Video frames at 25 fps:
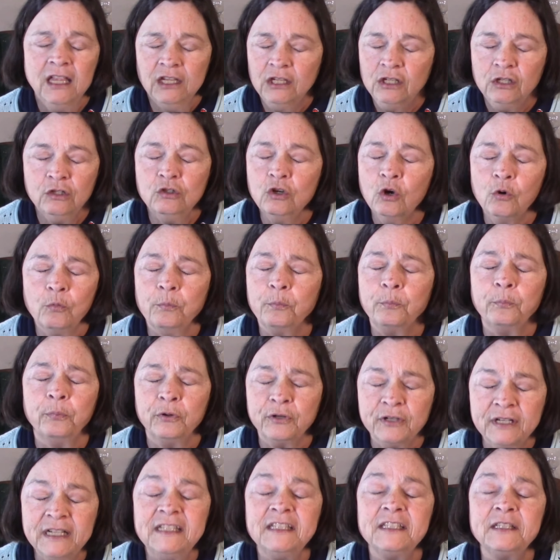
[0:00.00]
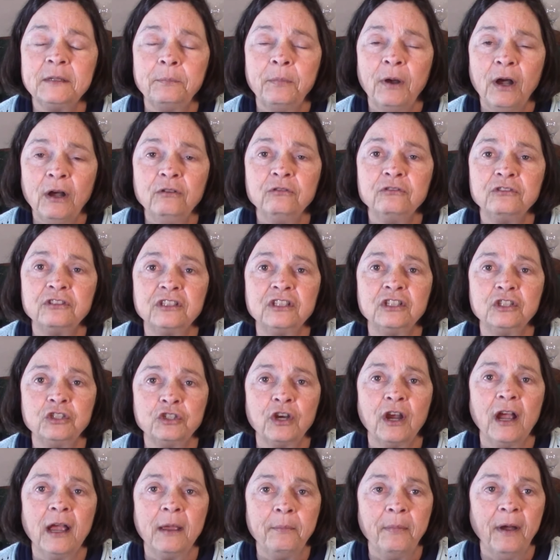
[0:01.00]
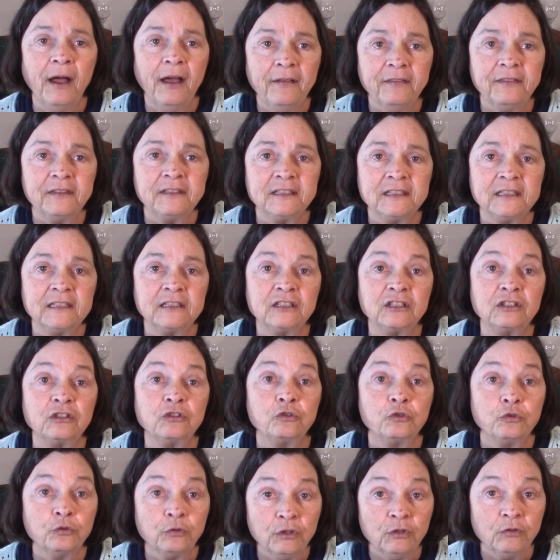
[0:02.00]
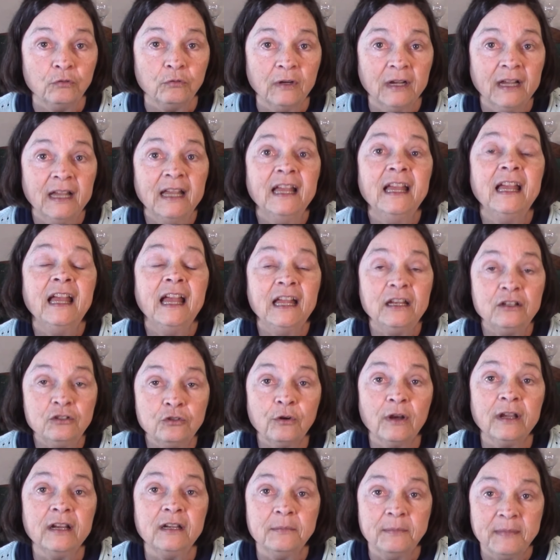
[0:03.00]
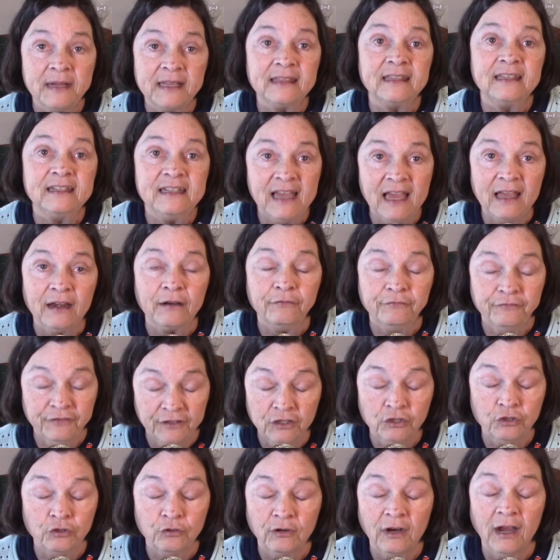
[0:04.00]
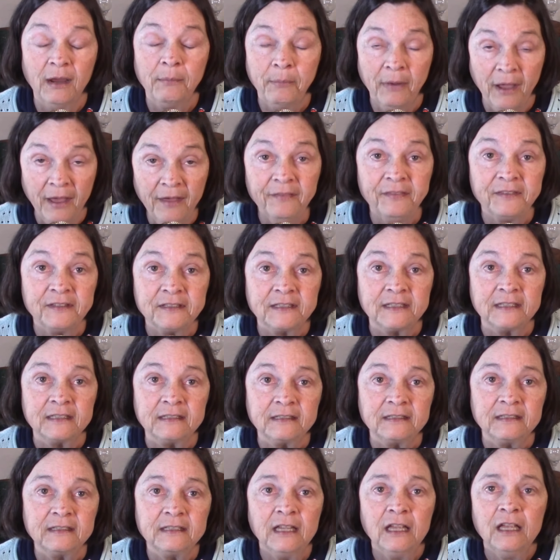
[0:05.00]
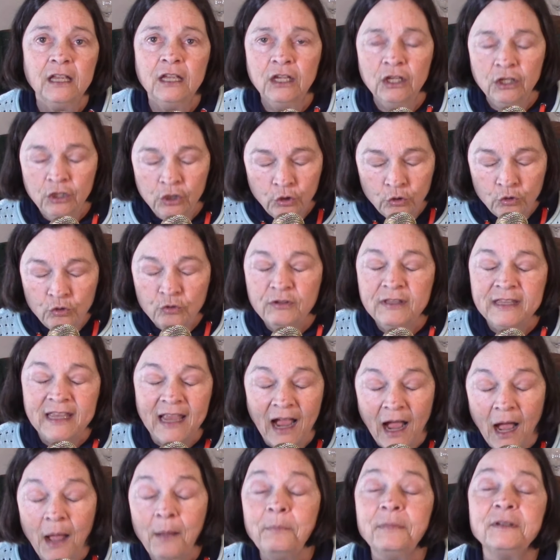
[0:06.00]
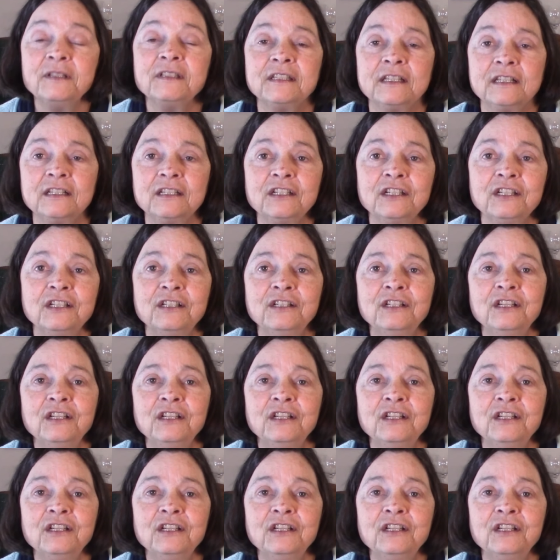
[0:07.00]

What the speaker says: You don't presuppose that your hypothesis is true and try to make the data fit your hypothesis. You do the opposite.